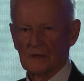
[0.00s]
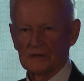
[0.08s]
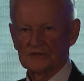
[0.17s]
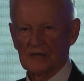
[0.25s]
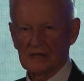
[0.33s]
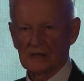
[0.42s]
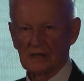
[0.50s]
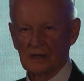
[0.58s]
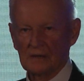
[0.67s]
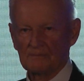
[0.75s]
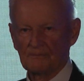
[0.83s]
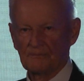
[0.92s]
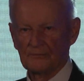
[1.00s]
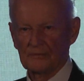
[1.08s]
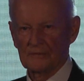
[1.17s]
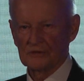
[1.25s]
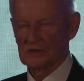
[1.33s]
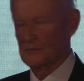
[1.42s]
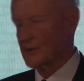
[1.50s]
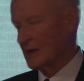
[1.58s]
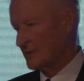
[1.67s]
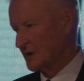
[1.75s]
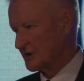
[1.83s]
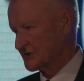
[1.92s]
Secondly, Mr.
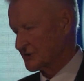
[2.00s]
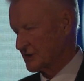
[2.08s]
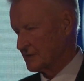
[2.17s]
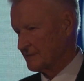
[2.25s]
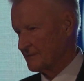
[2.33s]
Prime Minister,